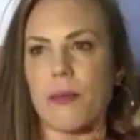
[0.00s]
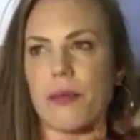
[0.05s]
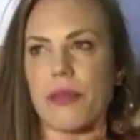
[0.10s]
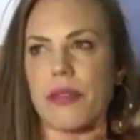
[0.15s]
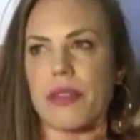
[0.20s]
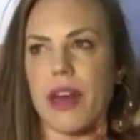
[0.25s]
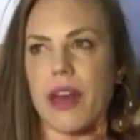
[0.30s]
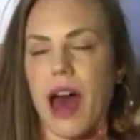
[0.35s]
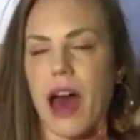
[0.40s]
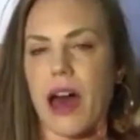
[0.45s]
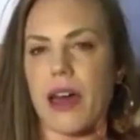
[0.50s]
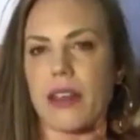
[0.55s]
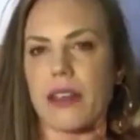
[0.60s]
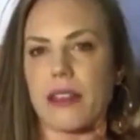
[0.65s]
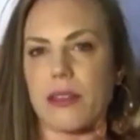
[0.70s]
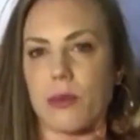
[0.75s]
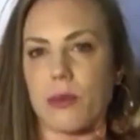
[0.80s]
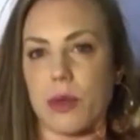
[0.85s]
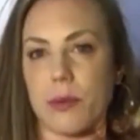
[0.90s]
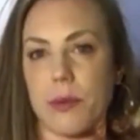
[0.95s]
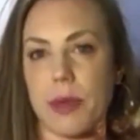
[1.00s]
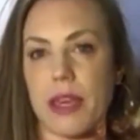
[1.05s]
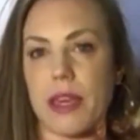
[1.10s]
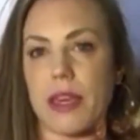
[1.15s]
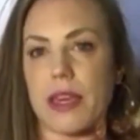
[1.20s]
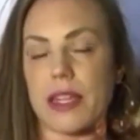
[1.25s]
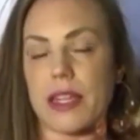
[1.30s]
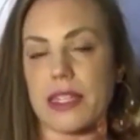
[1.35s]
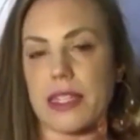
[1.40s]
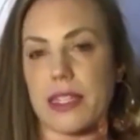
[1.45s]
that would be
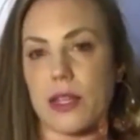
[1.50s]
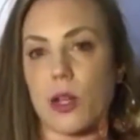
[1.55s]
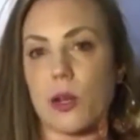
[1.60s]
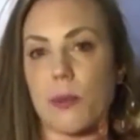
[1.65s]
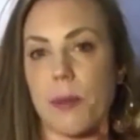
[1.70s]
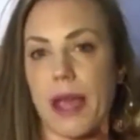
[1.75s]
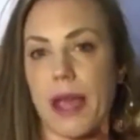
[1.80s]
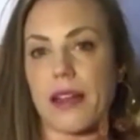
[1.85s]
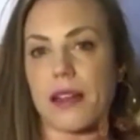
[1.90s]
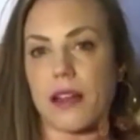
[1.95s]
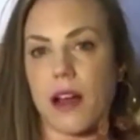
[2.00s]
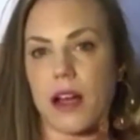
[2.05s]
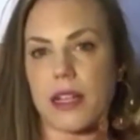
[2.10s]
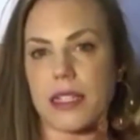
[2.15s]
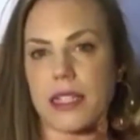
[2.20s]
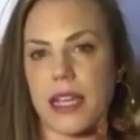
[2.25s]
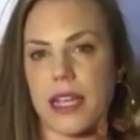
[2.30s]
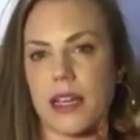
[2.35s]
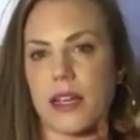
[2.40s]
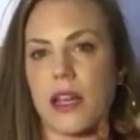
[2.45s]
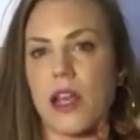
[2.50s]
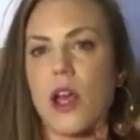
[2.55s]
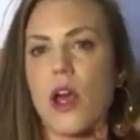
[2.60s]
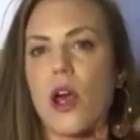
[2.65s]
considered paid content.